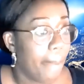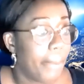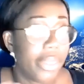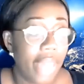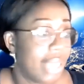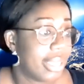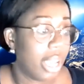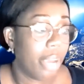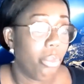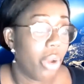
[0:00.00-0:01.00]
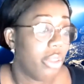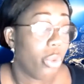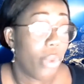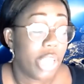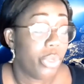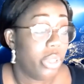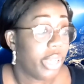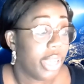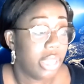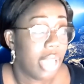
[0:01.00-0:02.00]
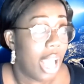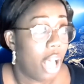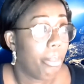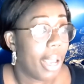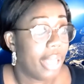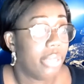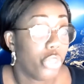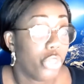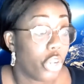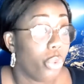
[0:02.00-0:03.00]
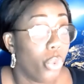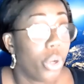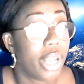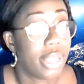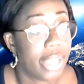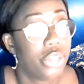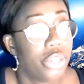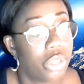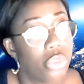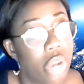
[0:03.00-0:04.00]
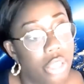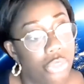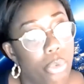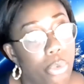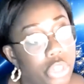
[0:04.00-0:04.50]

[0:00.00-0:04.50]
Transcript: But that's one of the ways we're looking to help, and you know, organisations transform into